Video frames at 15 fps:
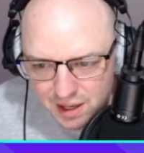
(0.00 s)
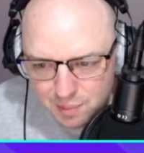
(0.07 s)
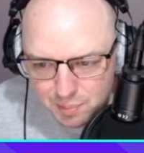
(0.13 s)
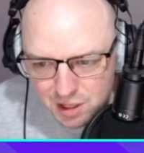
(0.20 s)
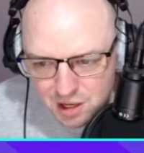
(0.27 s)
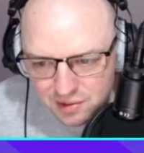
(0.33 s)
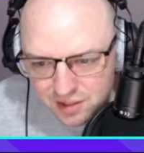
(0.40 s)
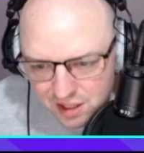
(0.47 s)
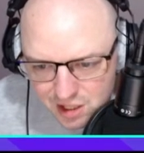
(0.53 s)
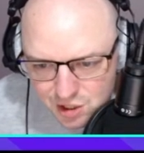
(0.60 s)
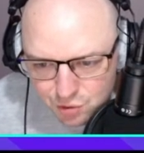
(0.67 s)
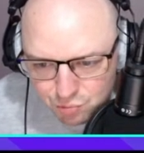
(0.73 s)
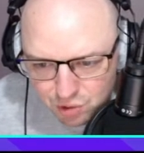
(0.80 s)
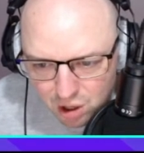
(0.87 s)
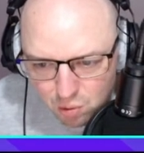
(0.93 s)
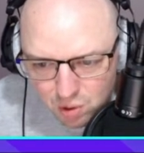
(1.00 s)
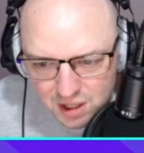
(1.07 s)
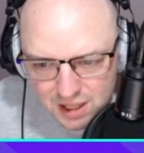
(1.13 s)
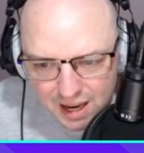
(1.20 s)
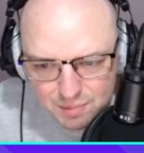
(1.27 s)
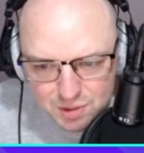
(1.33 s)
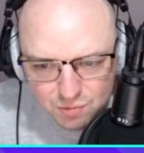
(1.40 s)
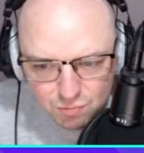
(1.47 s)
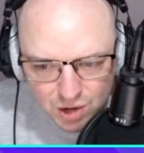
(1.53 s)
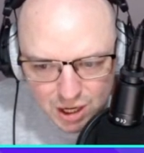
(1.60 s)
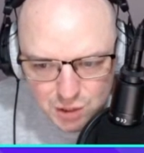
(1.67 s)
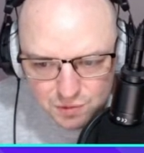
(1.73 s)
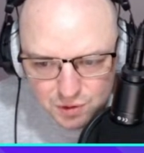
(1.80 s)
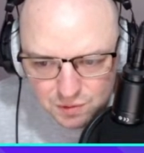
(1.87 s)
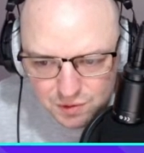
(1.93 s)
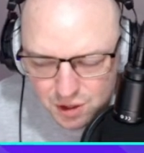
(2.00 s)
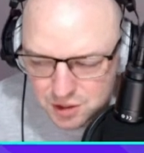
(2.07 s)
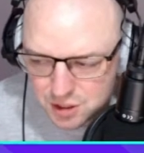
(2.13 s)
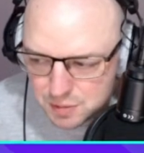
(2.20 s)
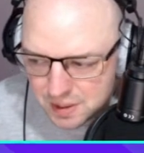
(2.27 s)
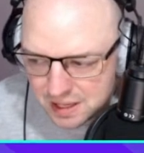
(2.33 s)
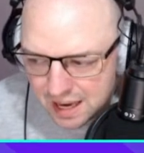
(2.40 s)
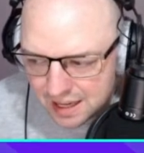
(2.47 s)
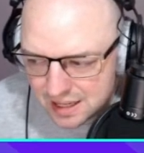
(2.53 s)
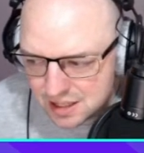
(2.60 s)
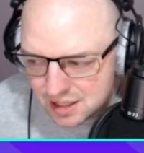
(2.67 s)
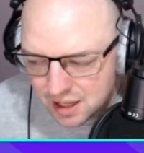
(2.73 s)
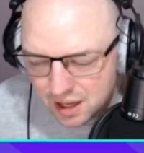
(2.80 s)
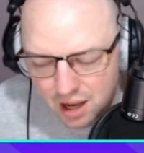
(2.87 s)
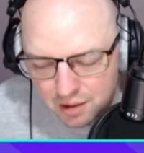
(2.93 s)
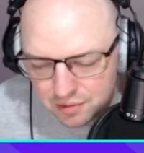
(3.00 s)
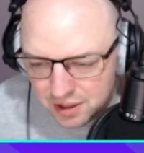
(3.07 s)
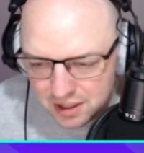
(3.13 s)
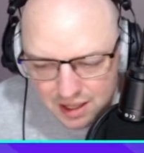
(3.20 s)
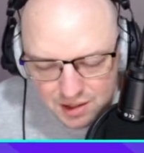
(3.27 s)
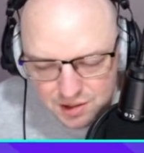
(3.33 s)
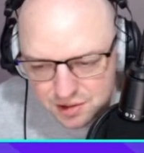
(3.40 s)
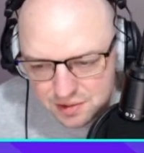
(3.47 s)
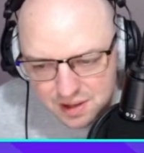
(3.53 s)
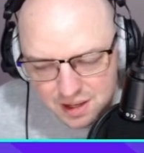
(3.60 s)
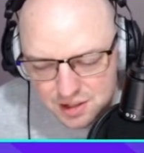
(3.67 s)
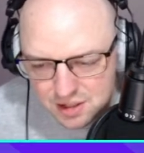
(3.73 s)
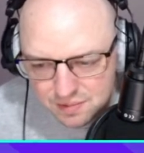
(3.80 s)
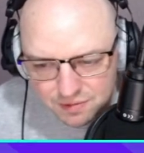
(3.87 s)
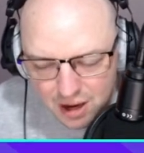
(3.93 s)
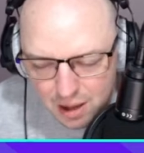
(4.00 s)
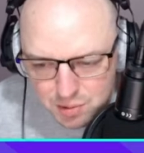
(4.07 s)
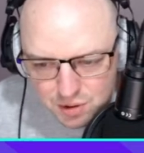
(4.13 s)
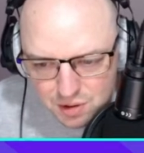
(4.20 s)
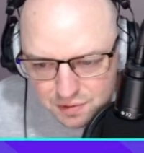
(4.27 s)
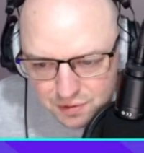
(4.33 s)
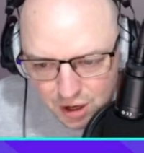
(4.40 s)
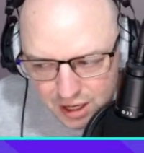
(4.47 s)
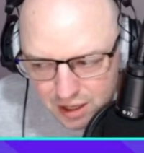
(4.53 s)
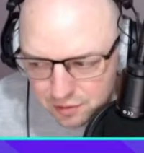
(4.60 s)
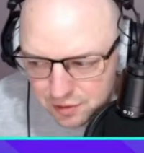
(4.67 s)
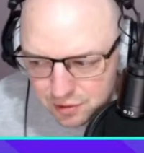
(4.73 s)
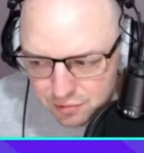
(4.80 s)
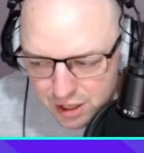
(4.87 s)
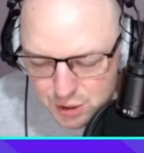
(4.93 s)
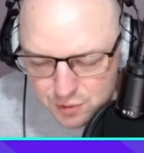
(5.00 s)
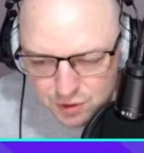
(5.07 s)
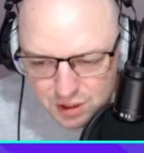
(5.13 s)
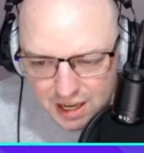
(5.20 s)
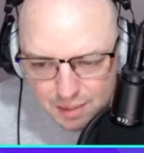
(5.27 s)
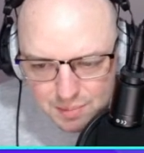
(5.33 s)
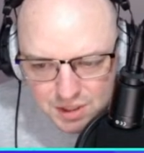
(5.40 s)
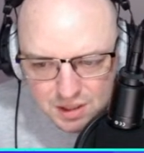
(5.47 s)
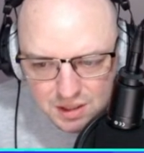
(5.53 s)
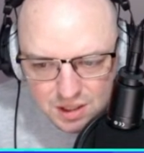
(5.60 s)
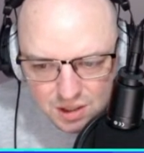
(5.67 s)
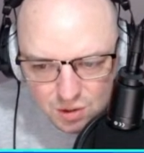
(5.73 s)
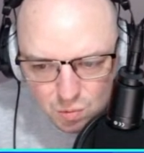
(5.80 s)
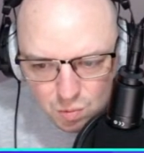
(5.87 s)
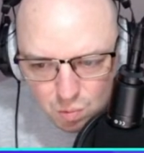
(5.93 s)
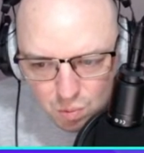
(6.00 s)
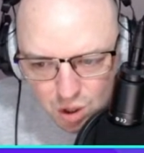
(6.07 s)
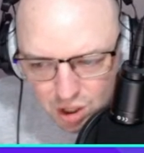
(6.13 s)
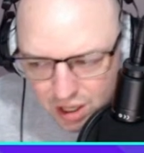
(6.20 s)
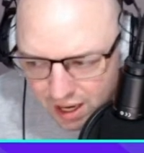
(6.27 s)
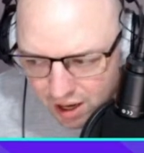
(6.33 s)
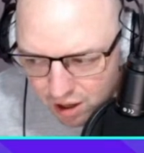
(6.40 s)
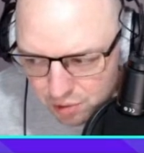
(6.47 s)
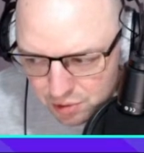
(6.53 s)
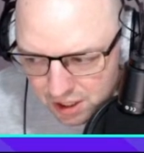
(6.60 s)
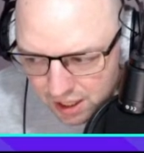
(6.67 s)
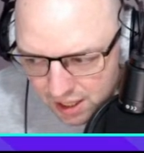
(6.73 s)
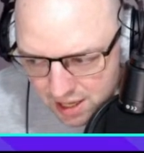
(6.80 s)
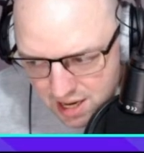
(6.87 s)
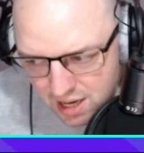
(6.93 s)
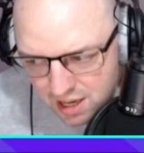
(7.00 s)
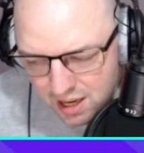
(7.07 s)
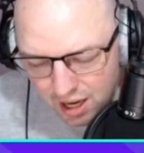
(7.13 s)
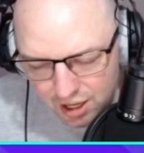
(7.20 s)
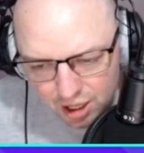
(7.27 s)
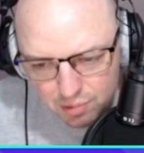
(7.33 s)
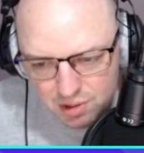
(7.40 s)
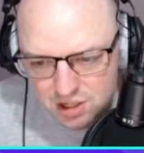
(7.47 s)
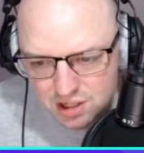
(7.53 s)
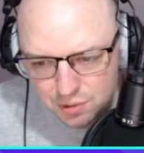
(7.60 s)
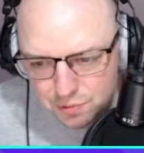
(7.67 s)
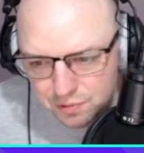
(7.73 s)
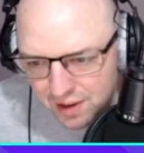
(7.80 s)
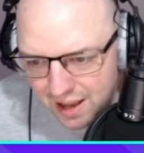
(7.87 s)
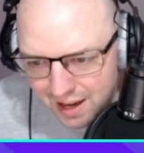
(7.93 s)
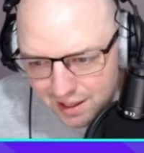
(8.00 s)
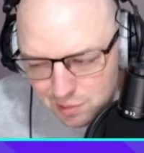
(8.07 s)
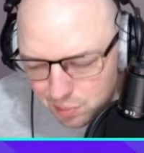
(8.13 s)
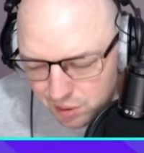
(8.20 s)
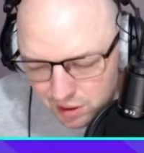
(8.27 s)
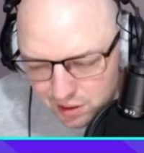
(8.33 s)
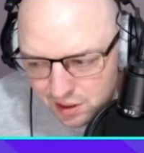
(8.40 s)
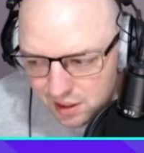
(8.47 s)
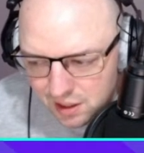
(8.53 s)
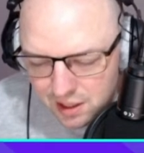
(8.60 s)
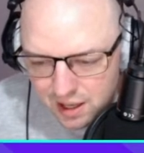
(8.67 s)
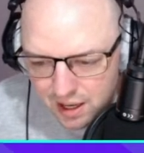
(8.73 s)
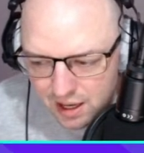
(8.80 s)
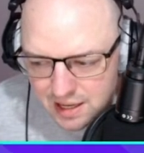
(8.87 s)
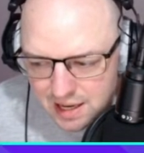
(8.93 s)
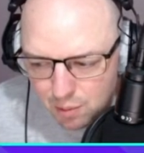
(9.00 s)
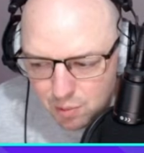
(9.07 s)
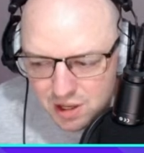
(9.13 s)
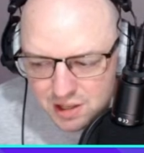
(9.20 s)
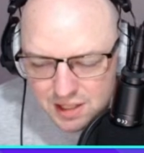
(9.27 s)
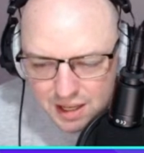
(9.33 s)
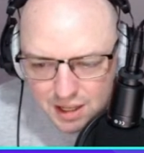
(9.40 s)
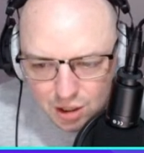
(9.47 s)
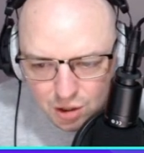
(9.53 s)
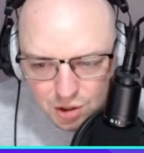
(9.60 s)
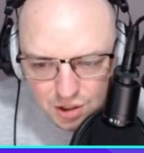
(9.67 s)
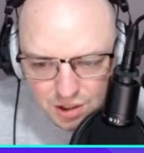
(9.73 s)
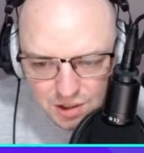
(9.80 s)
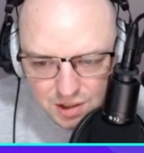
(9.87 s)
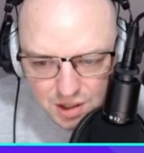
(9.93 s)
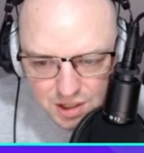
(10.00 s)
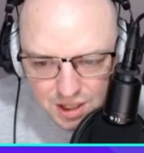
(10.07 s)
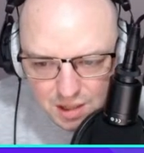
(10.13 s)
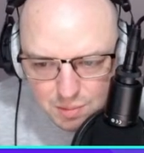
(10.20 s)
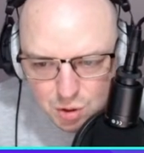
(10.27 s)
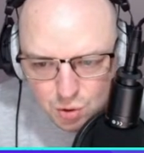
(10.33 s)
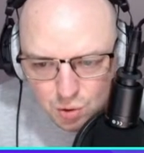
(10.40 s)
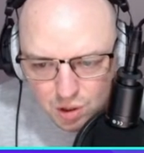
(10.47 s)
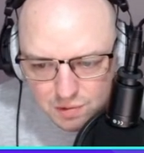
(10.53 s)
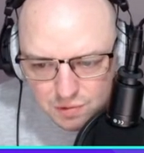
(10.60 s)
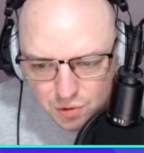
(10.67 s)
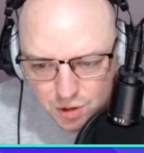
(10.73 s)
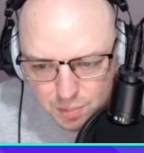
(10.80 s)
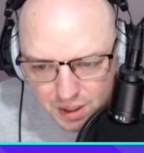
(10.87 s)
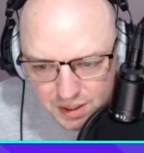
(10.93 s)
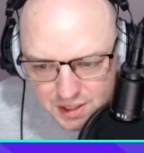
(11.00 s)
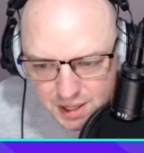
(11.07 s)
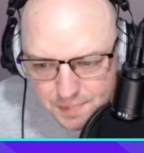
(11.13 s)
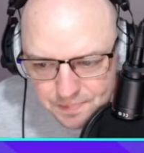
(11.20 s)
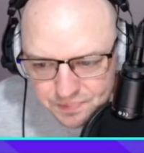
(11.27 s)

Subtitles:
But you're thinking to roll and captain Rashford versus McAllister. I think that's absolutely fine. I think Rashford captain still will work out okay. I know he's still flagged, but yeah, we can take a look at the team shortly for you, bud.